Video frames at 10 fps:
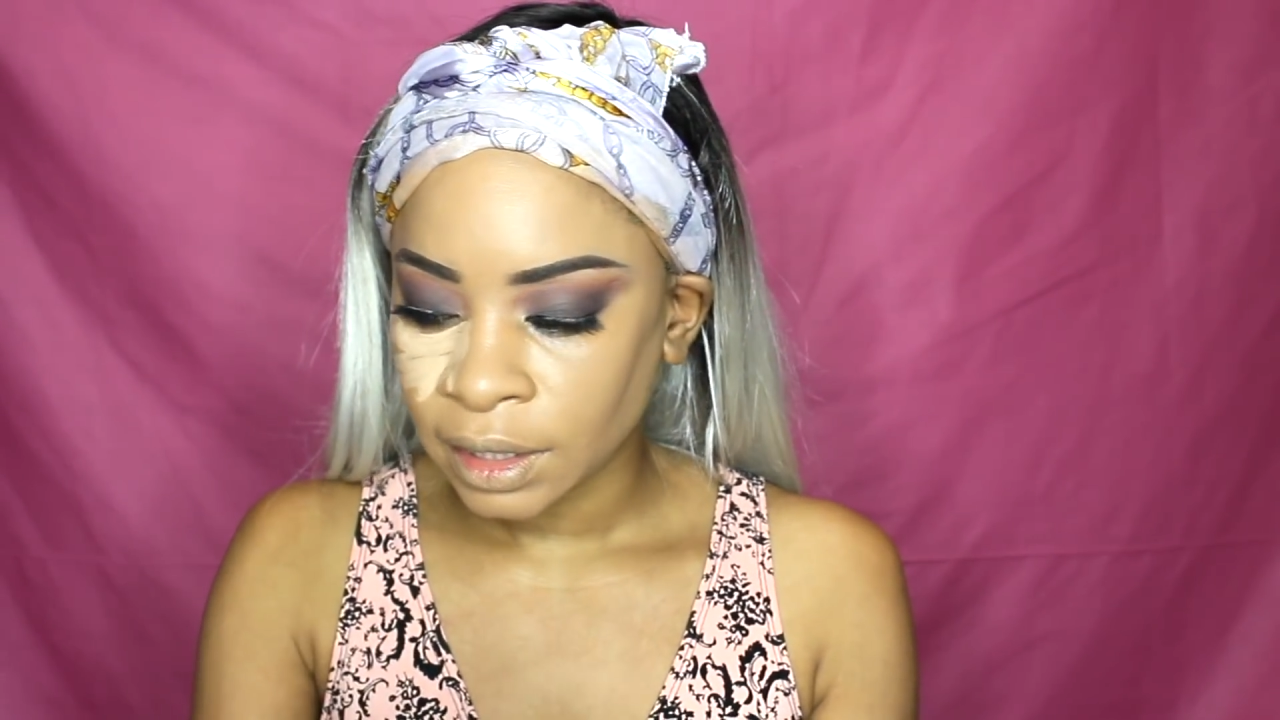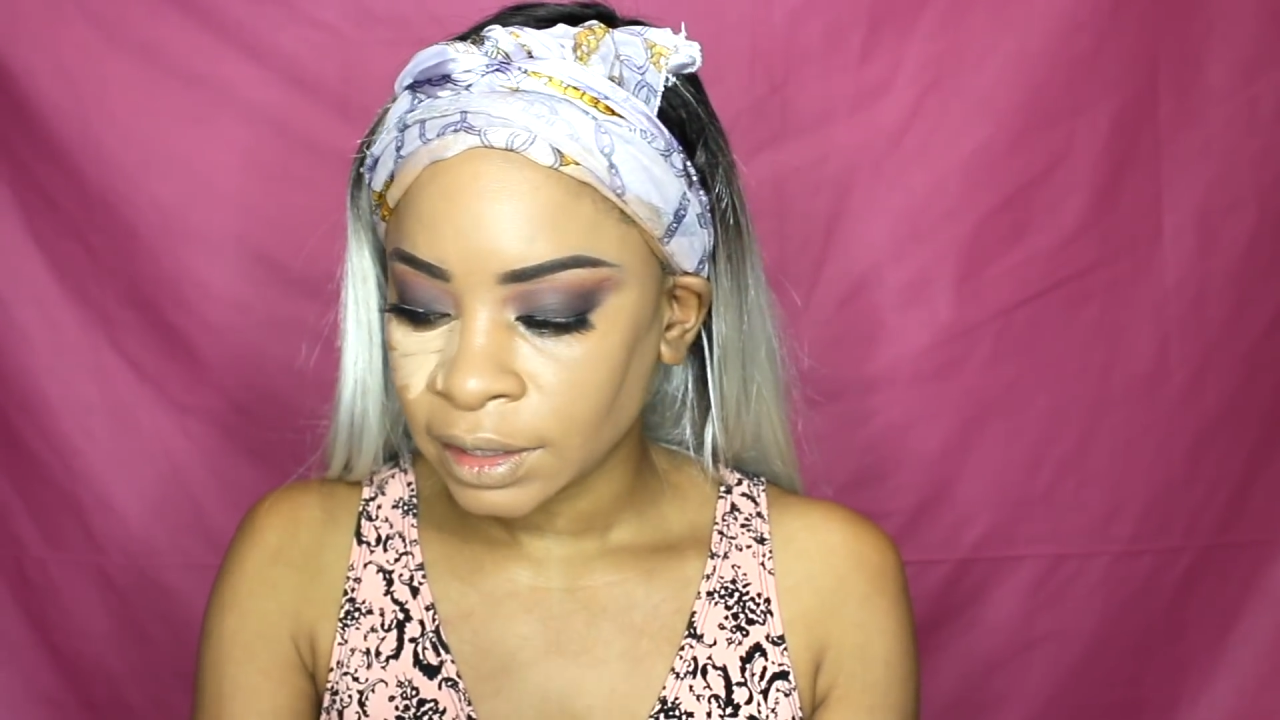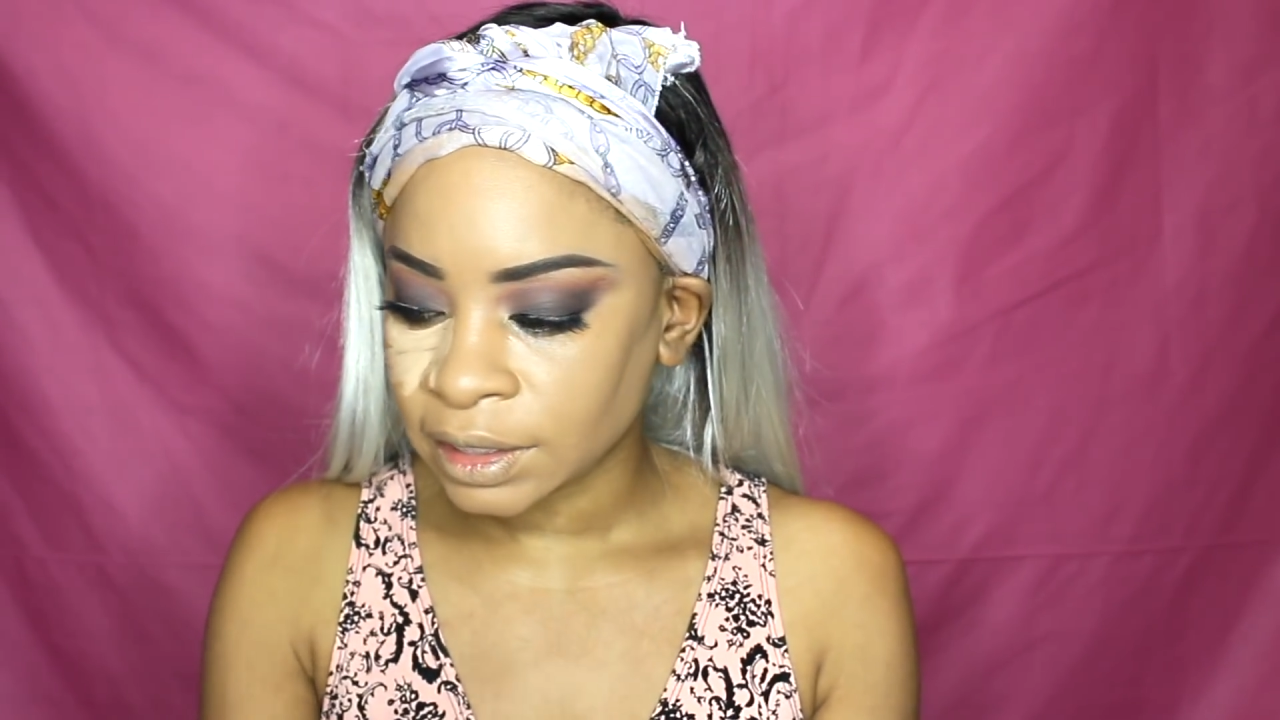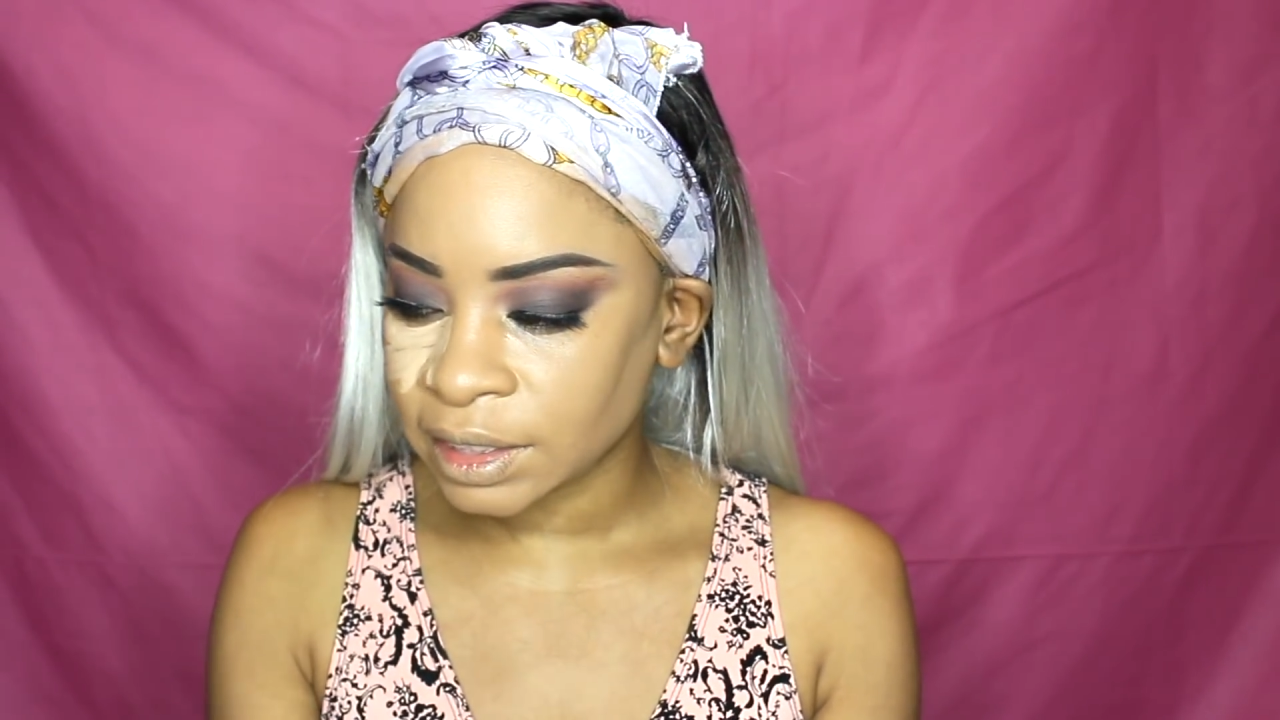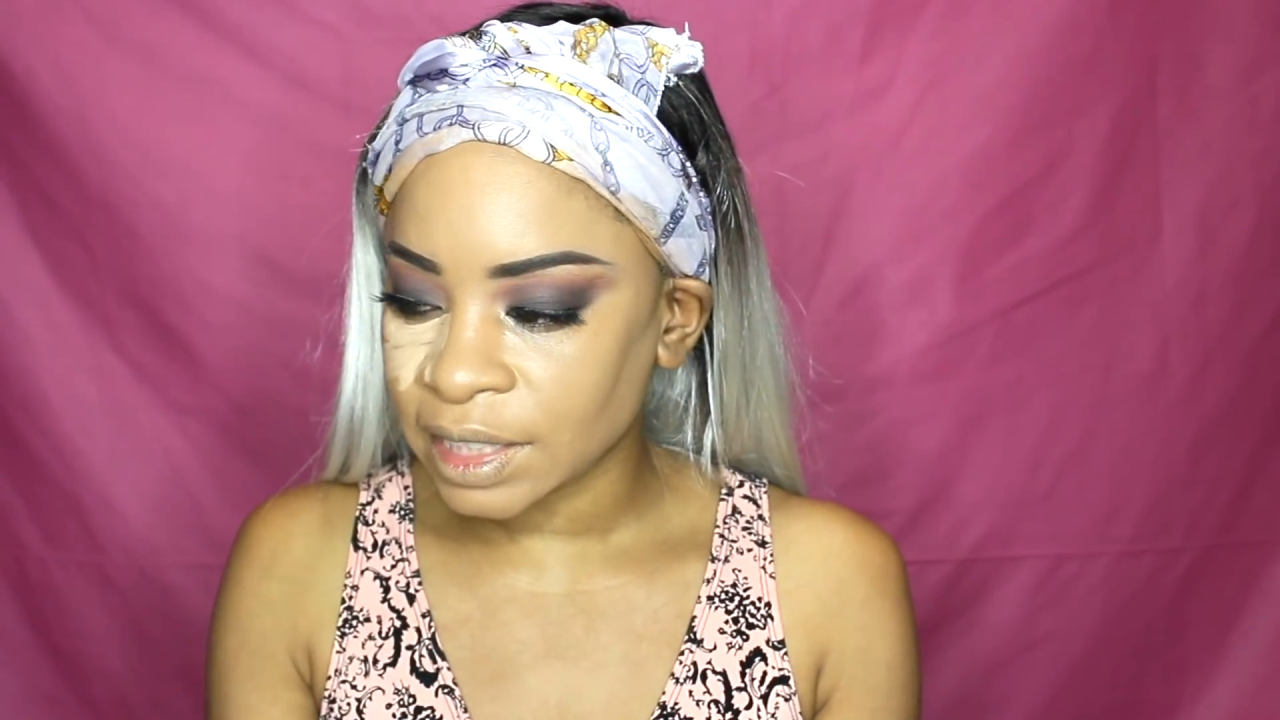
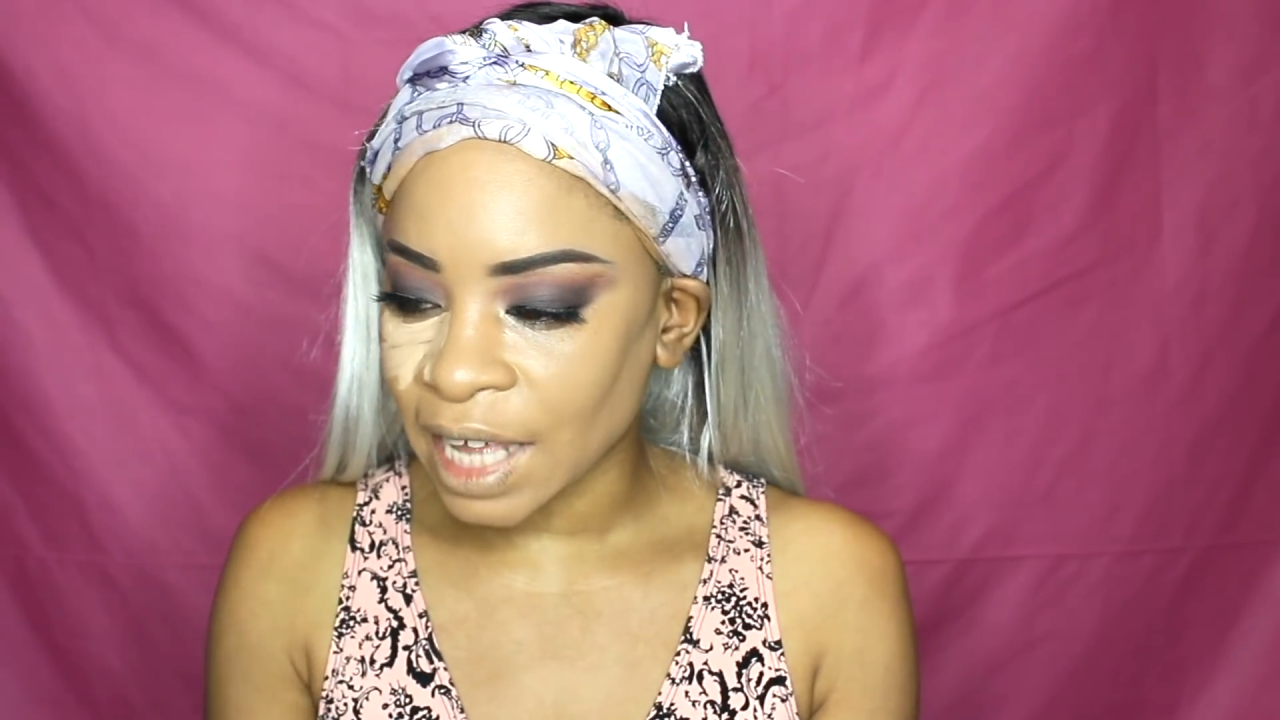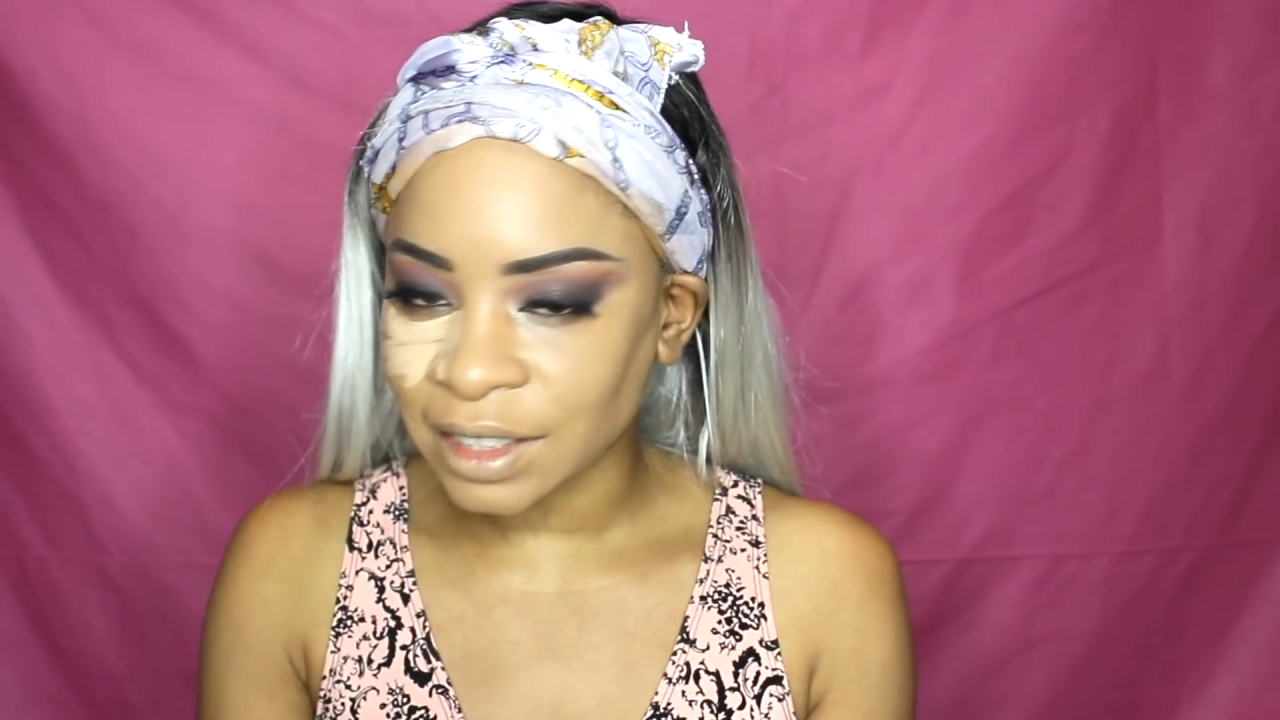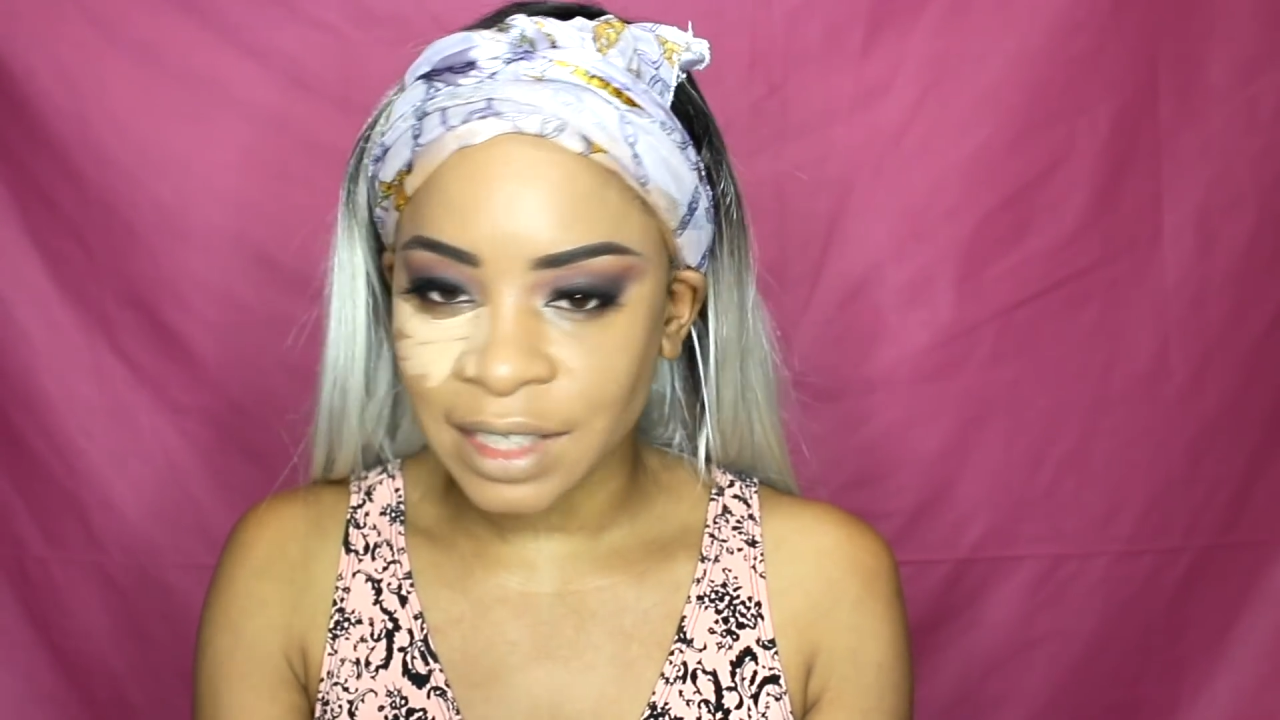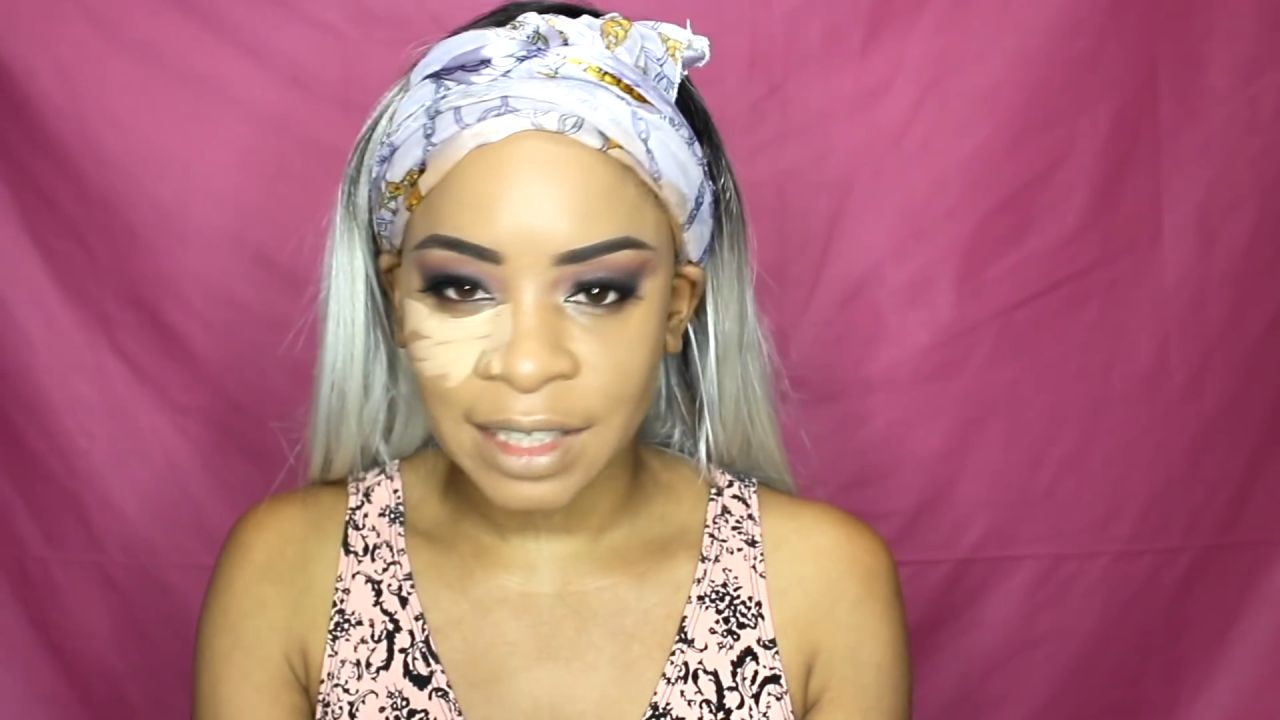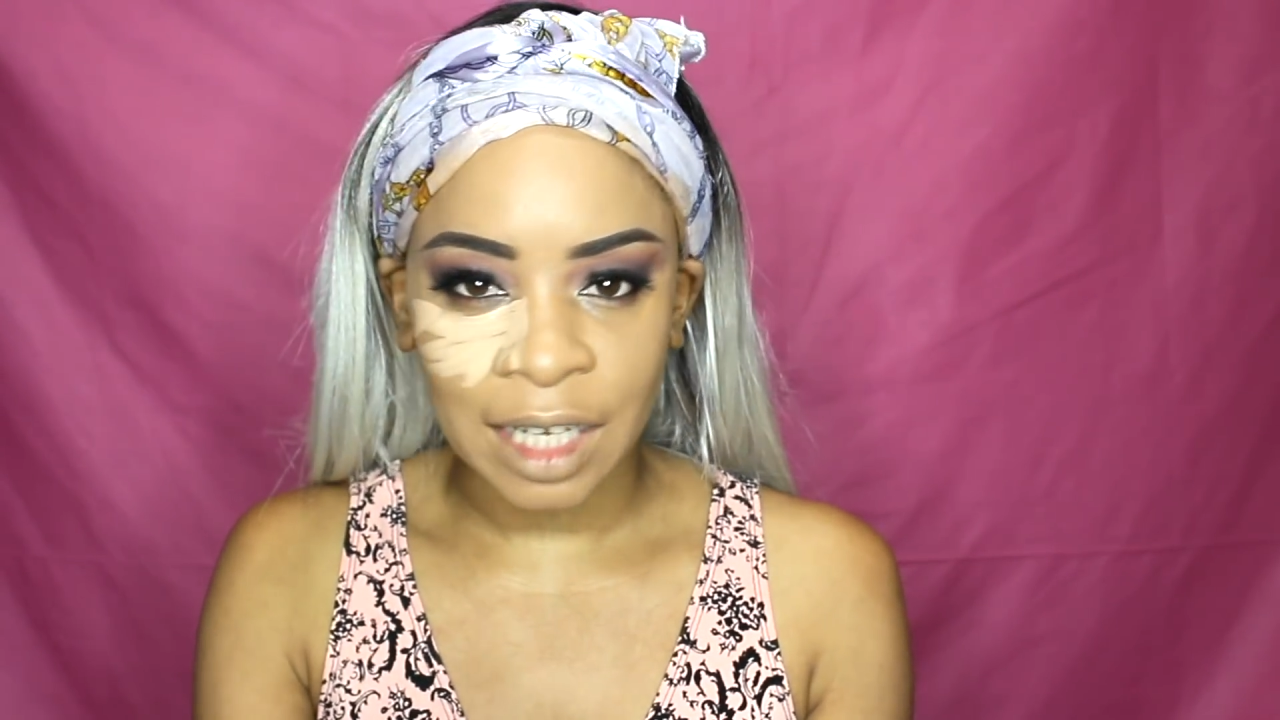snatched like